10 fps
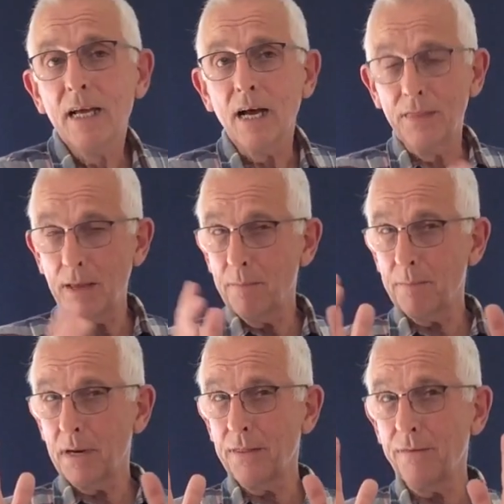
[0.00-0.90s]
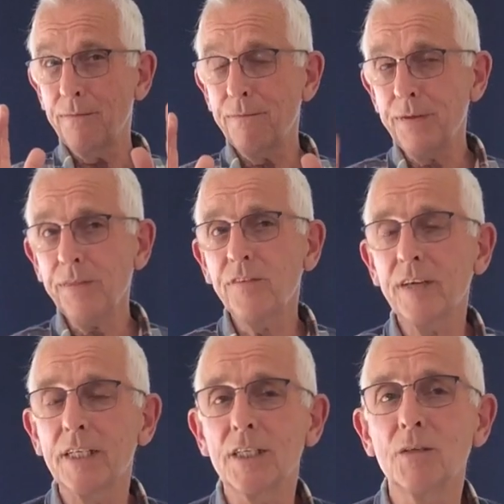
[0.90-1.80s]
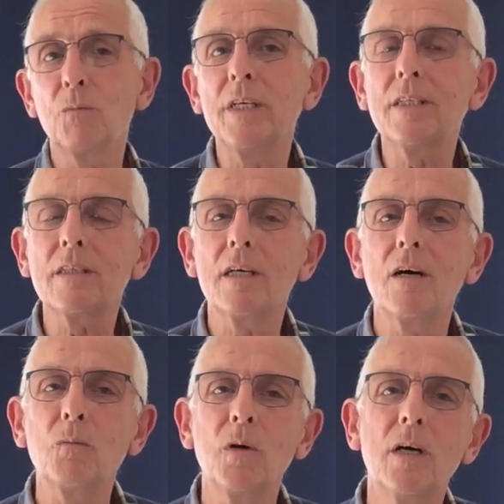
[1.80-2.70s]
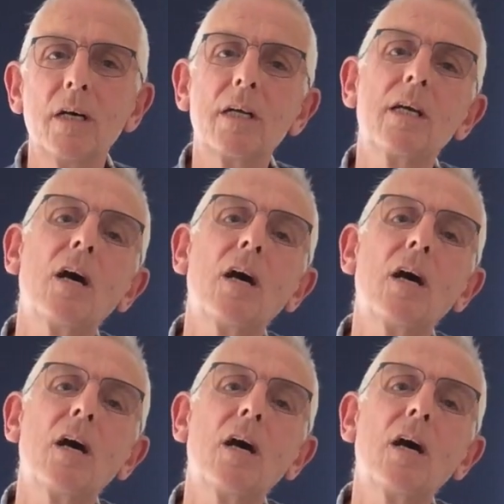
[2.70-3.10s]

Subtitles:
And then by the 5th session we start work